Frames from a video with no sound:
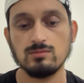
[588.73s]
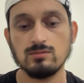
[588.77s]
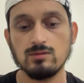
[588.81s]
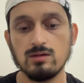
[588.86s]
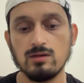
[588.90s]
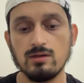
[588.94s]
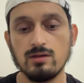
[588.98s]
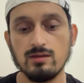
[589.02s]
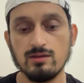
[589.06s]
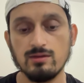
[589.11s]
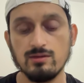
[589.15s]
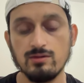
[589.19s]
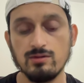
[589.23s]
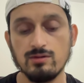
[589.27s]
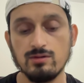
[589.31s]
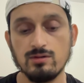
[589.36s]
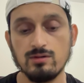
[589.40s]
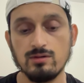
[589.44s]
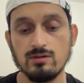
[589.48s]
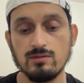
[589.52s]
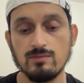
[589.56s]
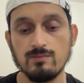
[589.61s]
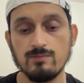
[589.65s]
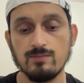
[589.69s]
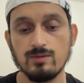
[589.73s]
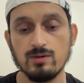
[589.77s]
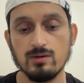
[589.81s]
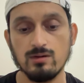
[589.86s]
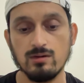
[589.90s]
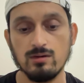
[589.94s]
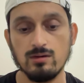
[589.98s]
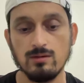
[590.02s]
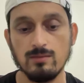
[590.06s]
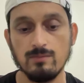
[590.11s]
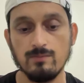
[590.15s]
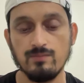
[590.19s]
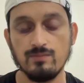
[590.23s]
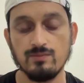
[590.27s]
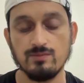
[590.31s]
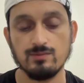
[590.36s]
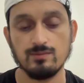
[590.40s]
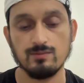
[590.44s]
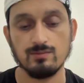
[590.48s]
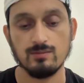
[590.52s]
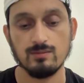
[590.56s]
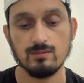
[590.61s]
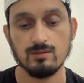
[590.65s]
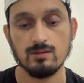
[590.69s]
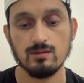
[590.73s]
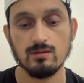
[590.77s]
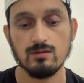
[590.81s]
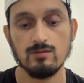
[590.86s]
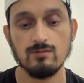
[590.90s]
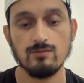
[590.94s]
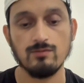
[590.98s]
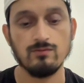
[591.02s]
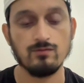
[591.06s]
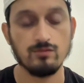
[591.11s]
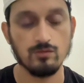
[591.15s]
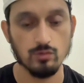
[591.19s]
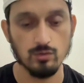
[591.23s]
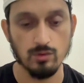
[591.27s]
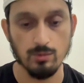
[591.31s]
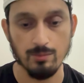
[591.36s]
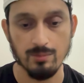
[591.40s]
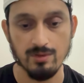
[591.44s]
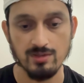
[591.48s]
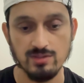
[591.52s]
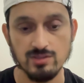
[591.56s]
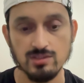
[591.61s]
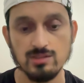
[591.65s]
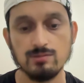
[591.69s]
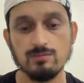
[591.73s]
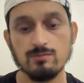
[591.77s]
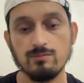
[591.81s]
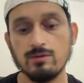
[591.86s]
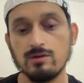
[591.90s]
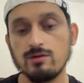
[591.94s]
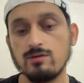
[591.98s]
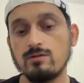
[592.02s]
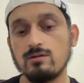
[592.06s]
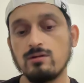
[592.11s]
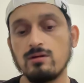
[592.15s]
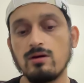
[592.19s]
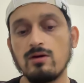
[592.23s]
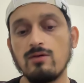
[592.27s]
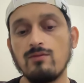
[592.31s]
another few images, but